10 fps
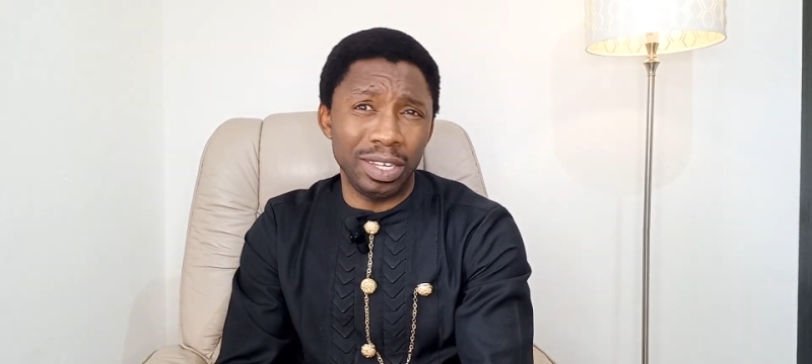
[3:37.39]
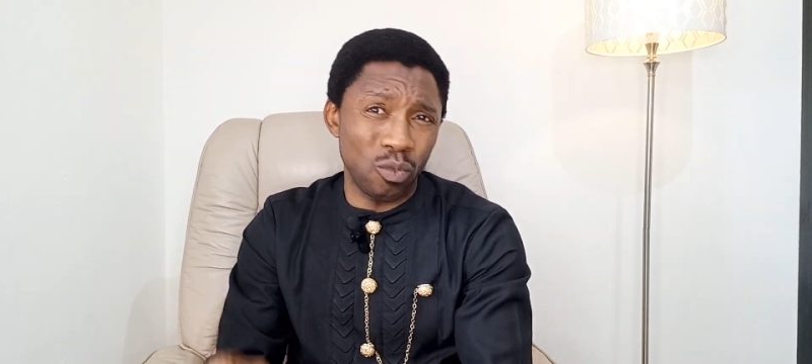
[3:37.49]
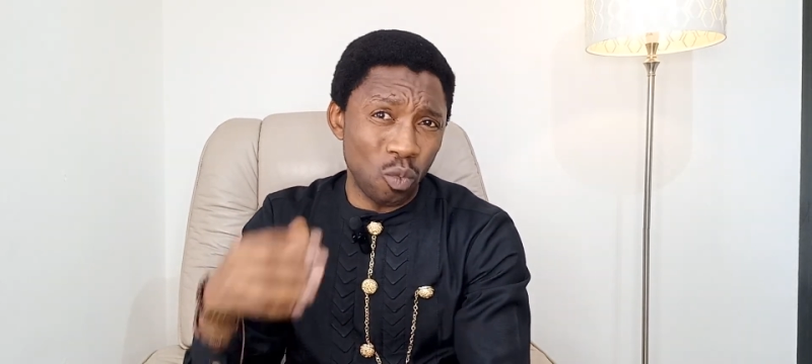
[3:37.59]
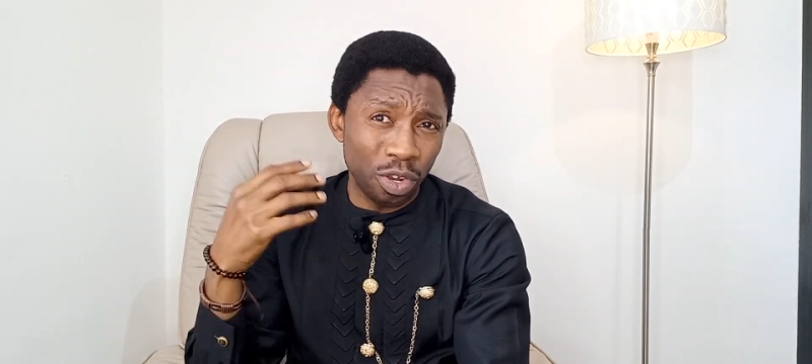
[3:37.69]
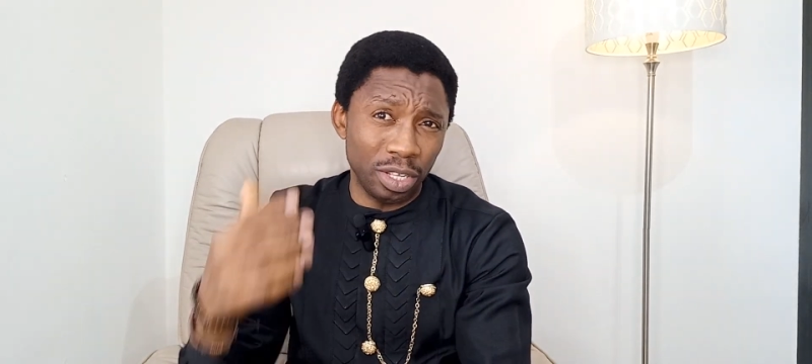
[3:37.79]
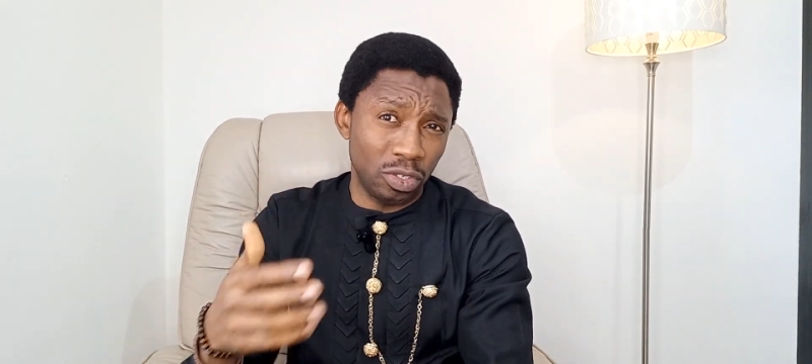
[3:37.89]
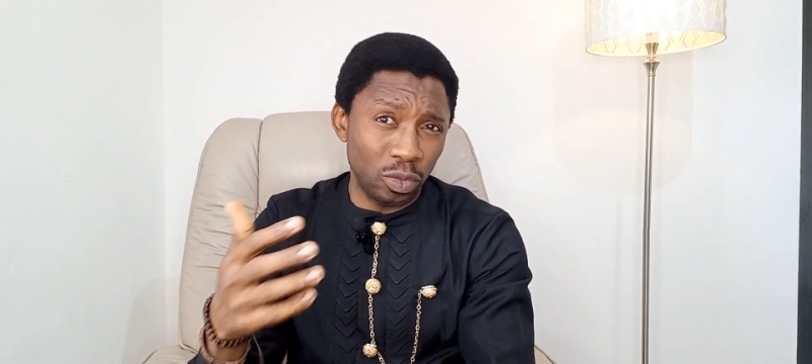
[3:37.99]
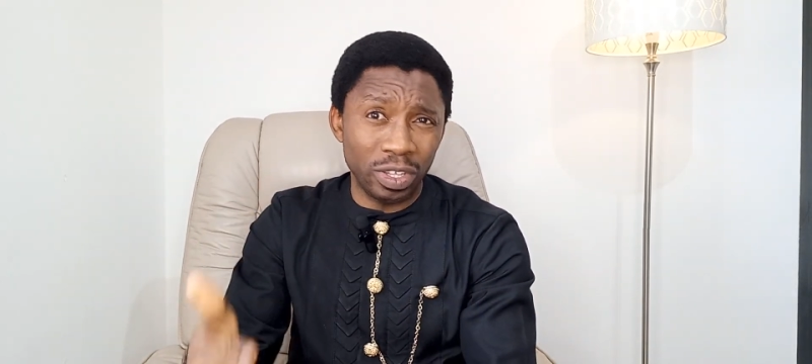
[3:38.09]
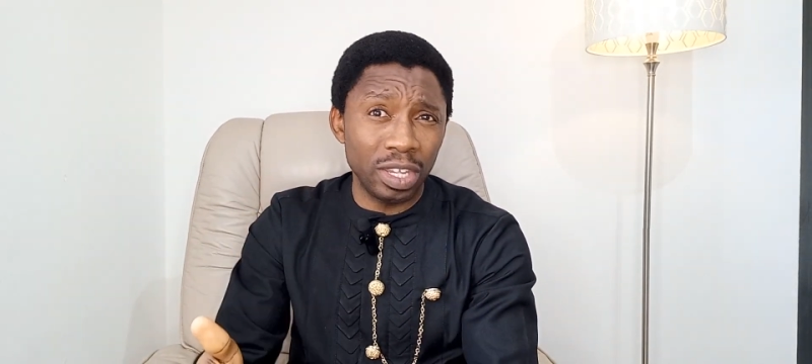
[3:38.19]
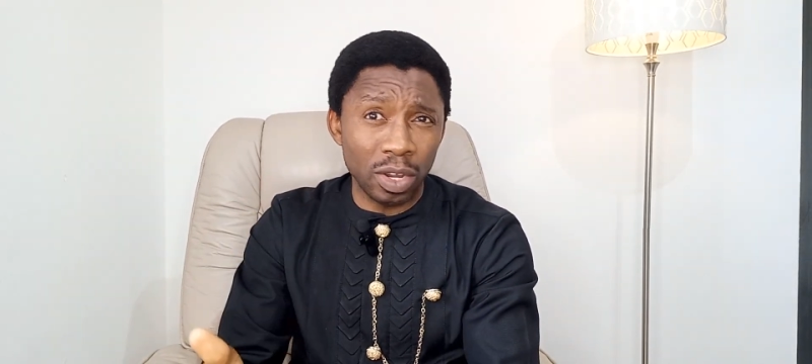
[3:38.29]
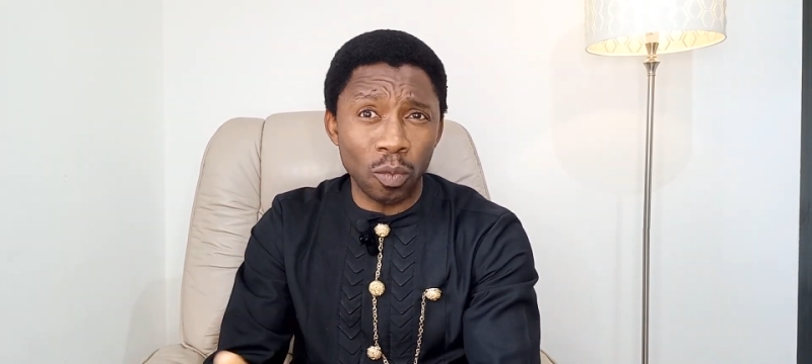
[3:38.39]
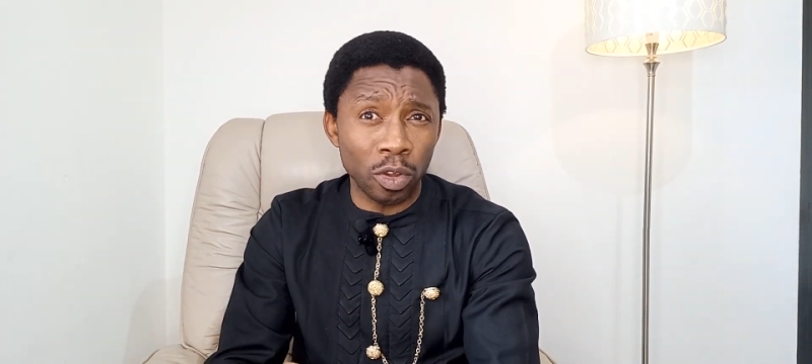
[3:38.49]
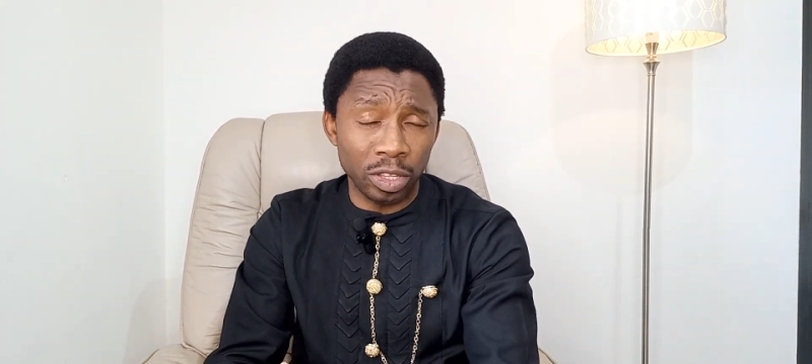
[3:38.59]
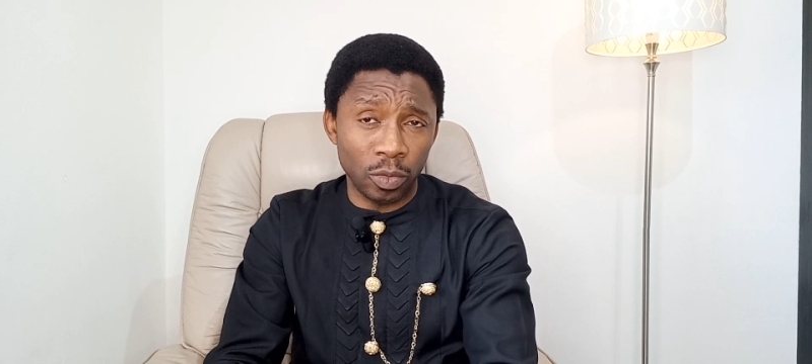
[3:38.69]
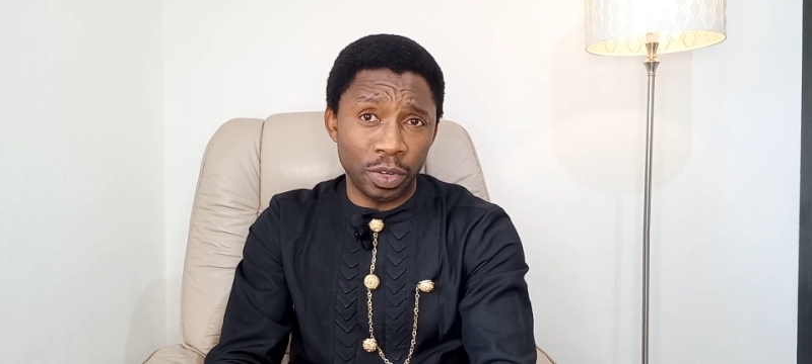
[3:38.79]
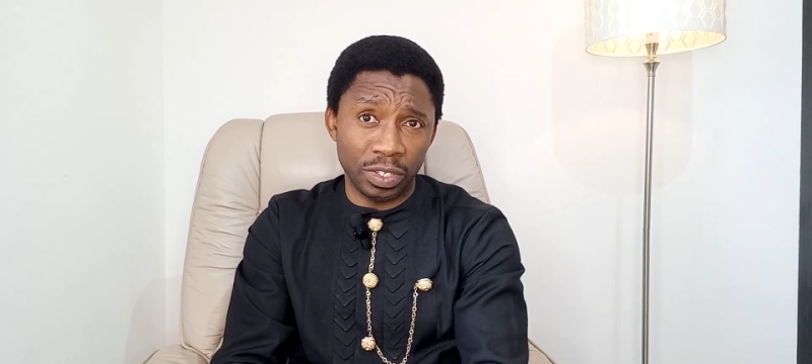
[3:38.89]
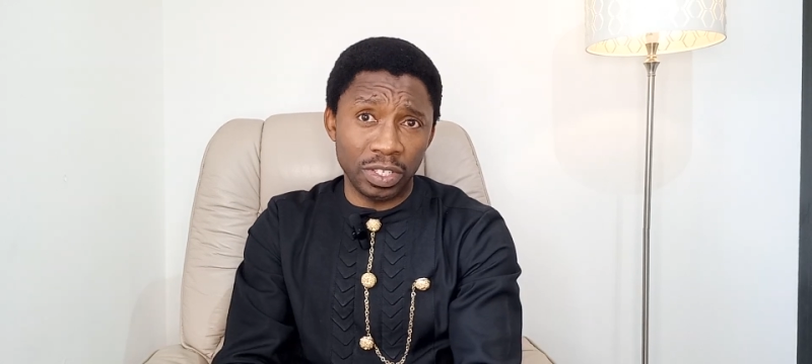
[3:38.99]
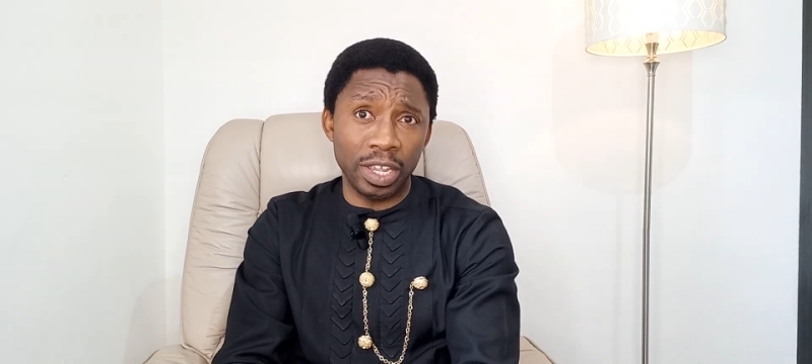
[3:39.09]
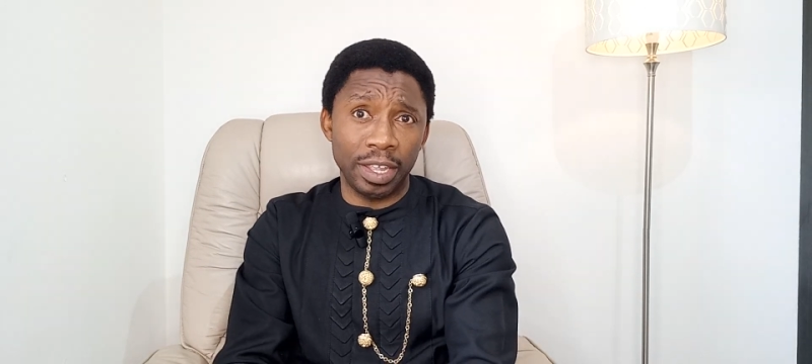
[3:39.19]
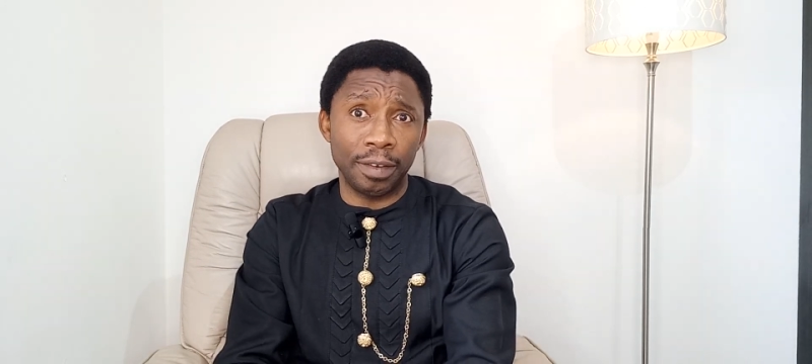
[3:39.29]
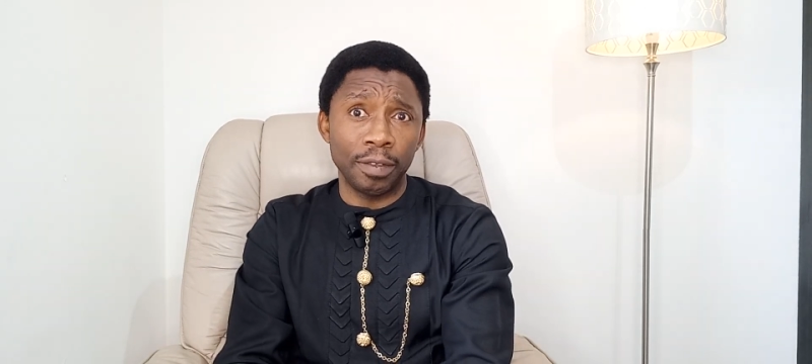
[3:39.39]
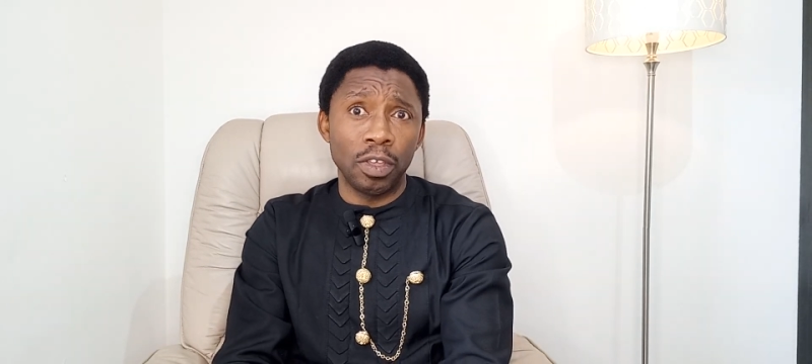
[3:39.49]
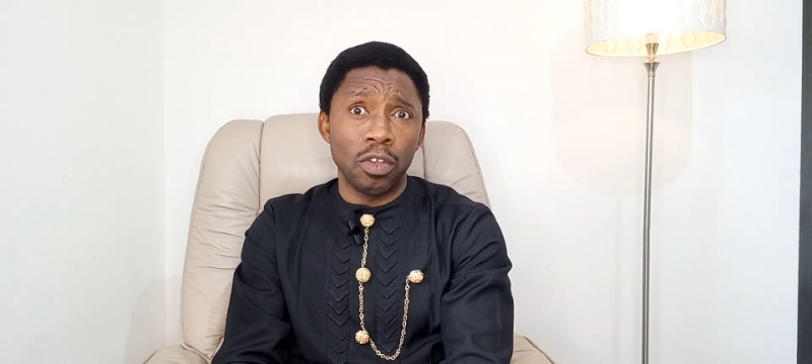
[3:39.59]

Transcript: he wanted to hear what they were saying